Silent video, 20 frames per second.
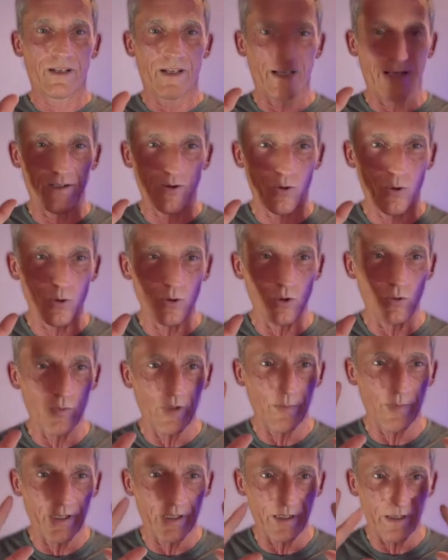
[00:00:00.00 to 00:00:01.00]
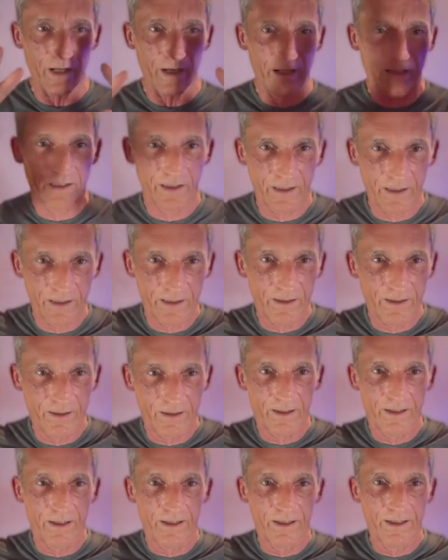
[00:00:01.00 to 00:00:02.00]
Like all the women, like,
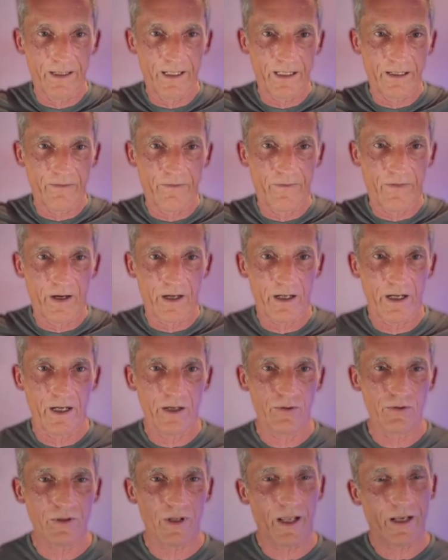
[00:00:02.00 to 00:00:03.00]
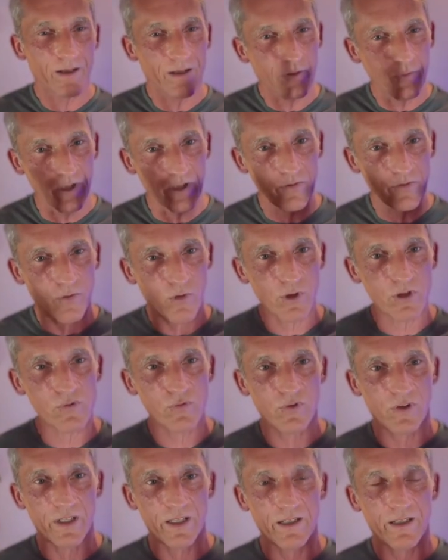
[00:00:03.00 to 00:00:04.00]
get the fuck out, like quite
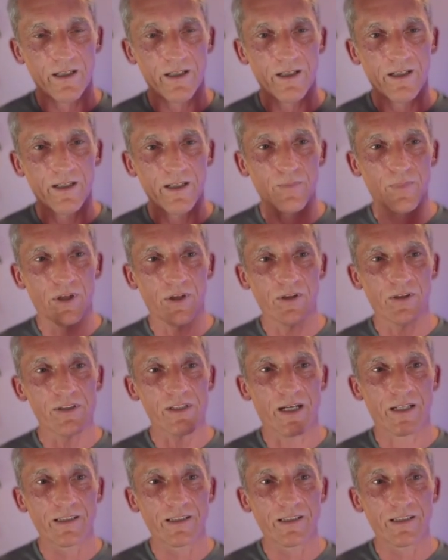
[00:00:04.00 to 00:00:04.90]
forcefully, because I